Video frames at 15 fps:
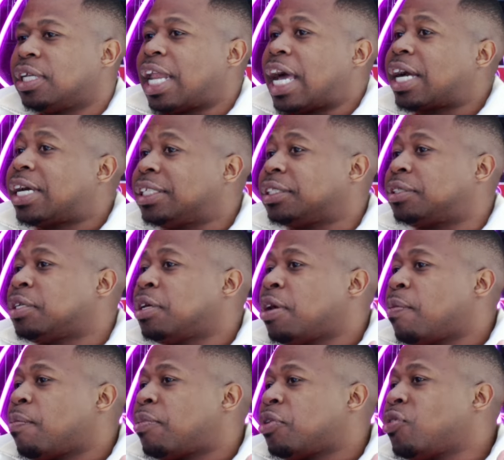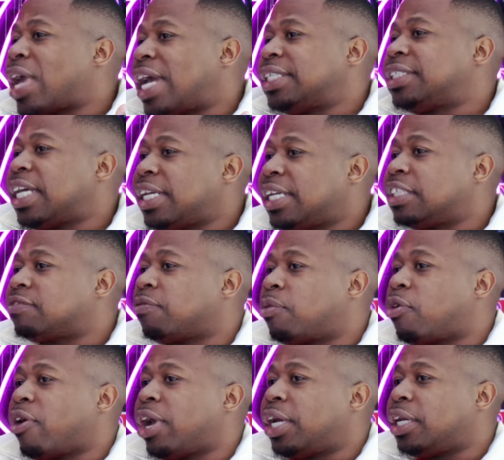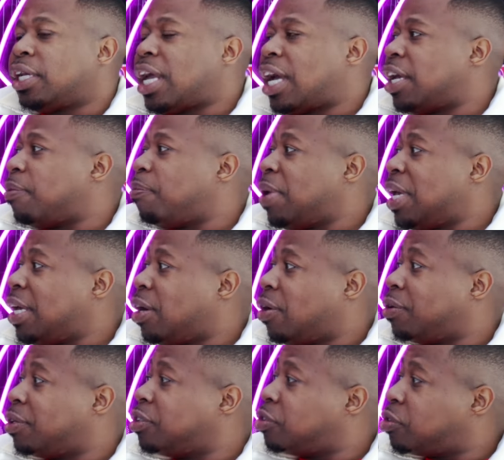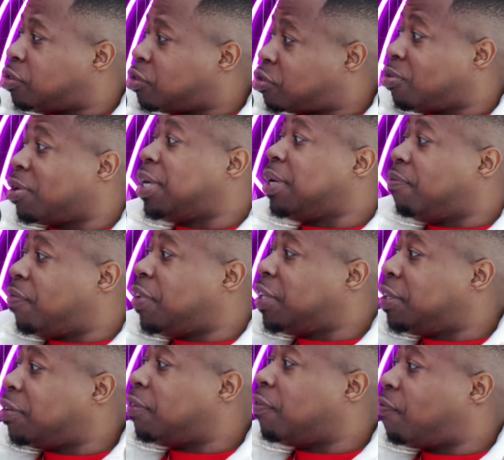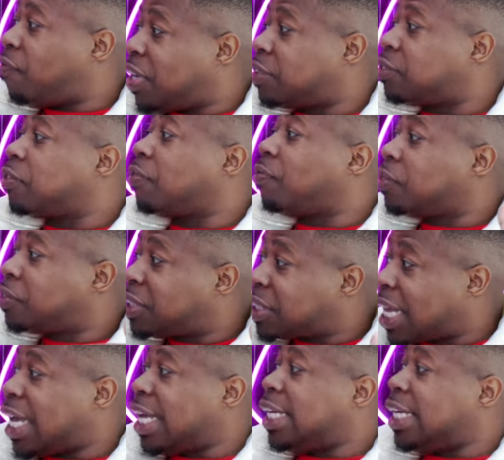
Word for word: Like, cause you can't take this from granted. Like being on a Dreamville festival nah, stage.